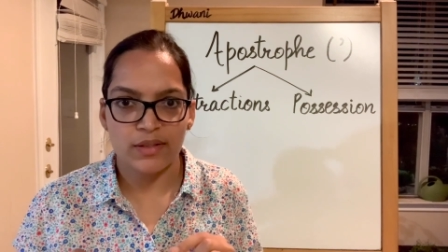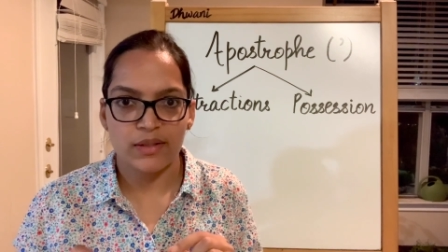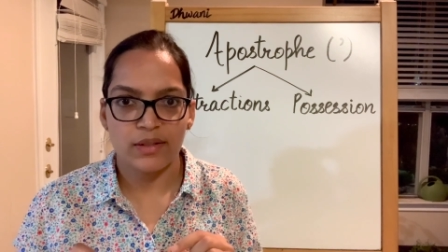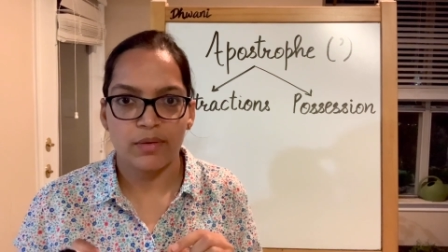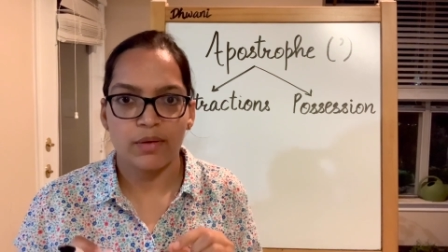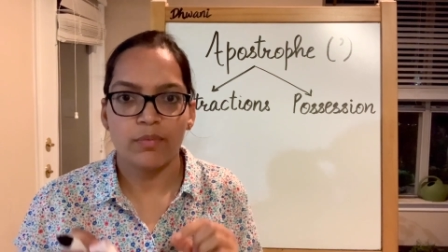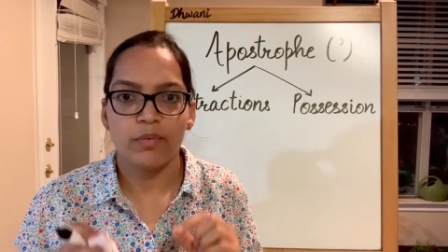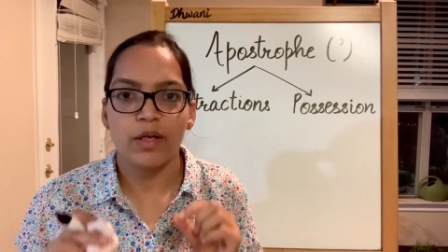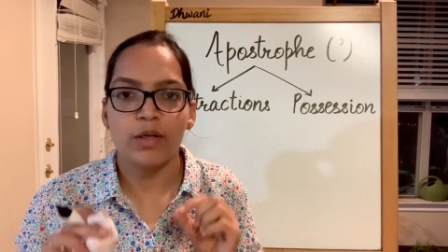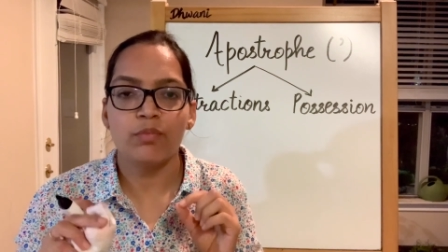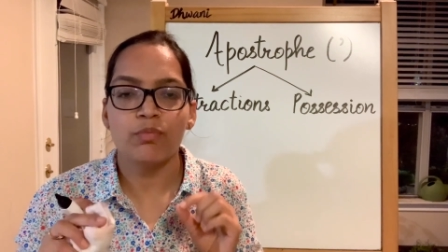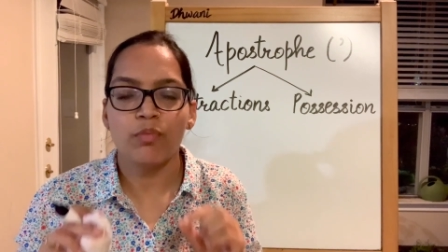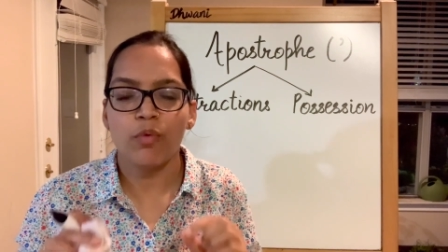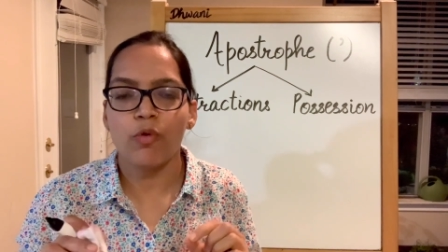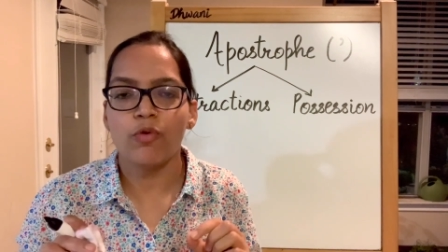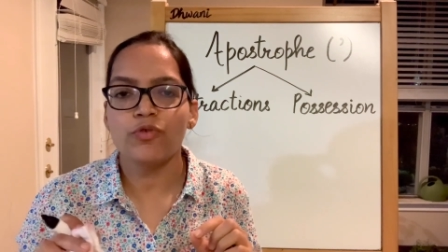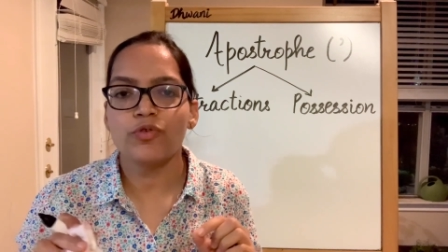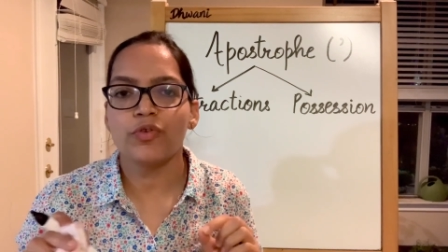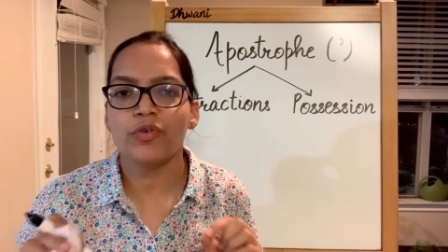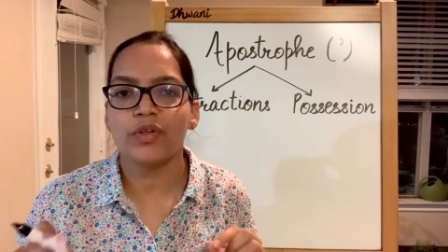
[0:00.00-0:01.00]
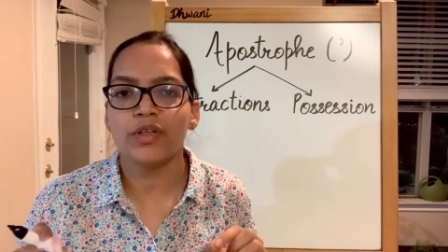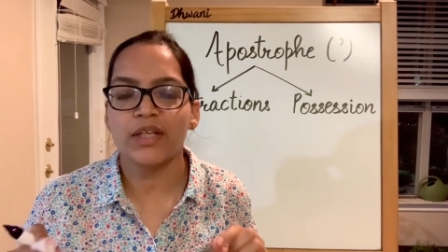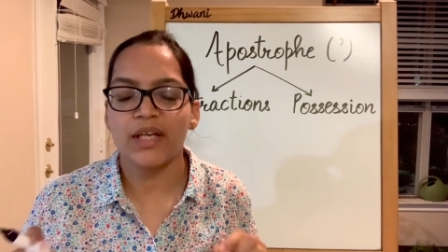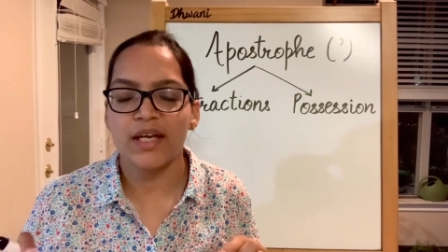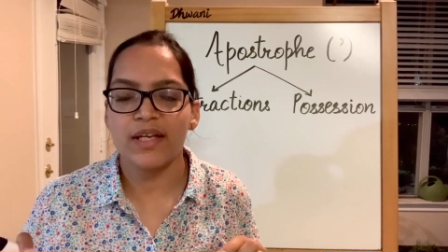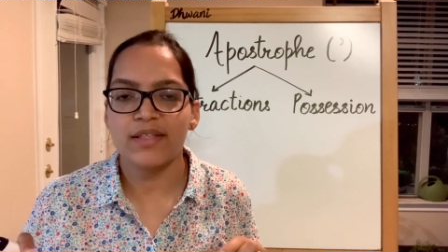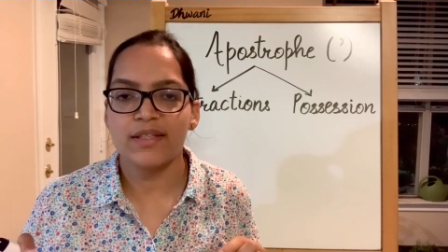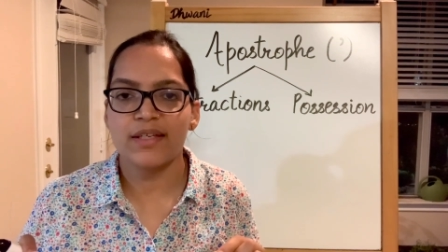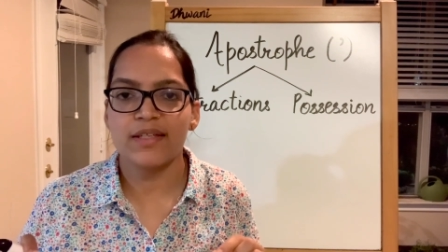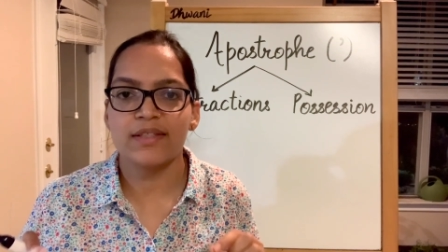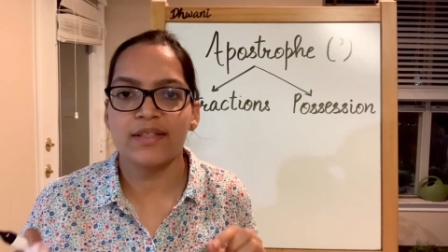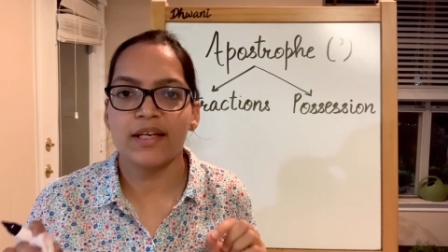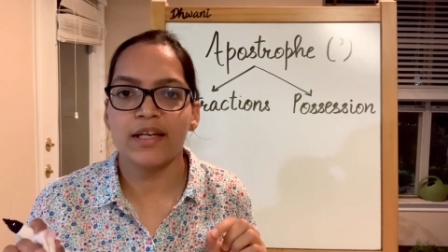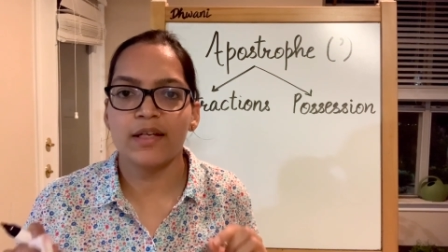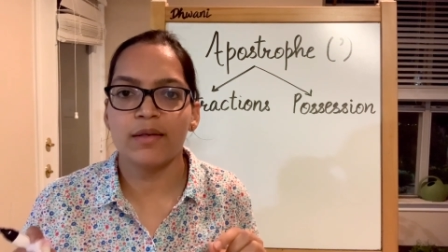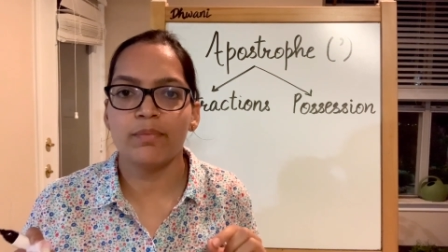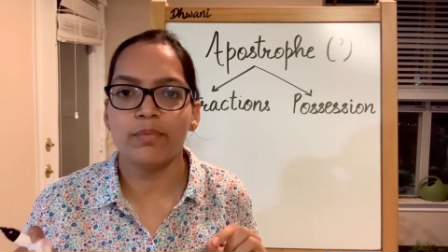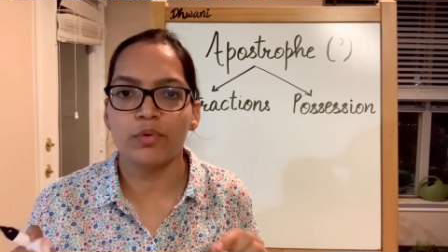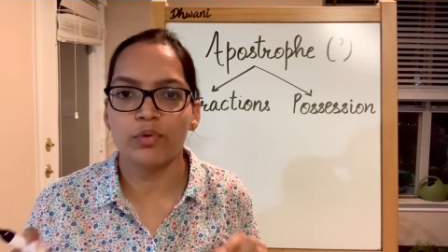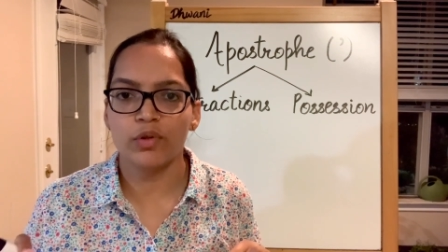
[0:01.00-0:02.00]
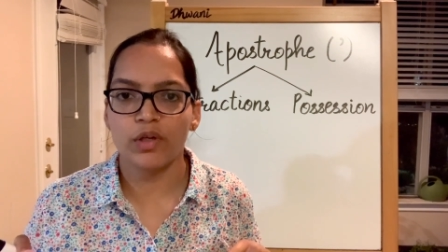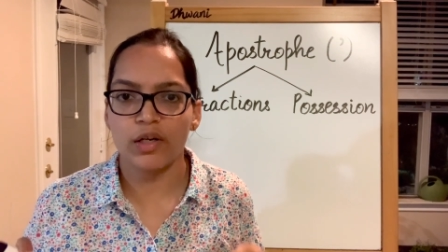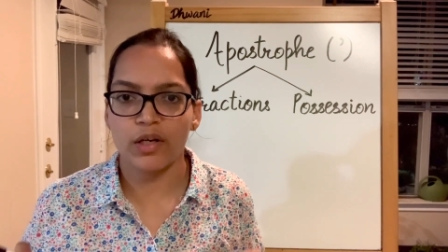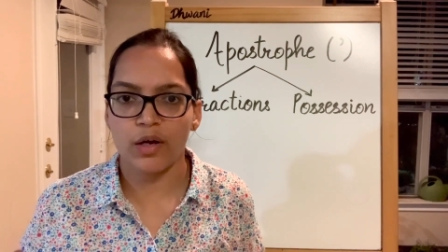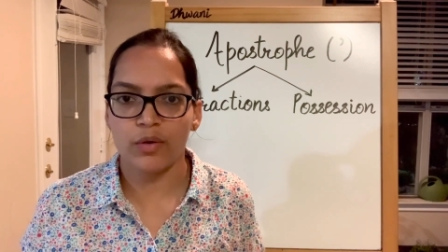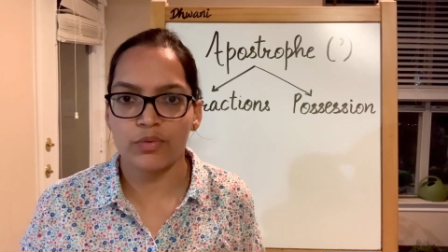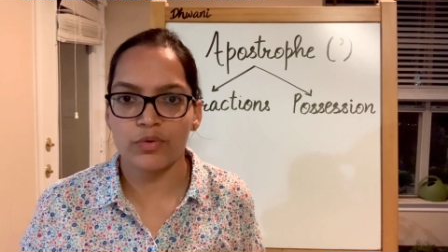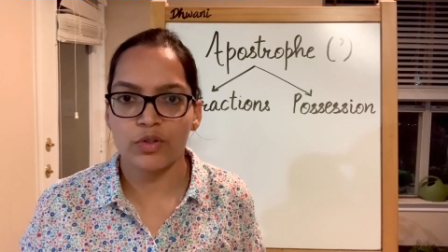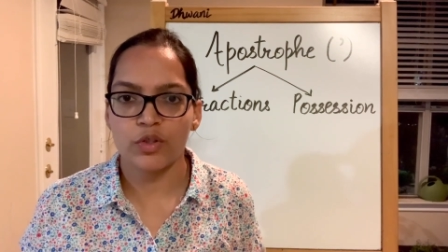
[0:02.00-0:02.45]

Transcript: in most of the cases in plural nouns,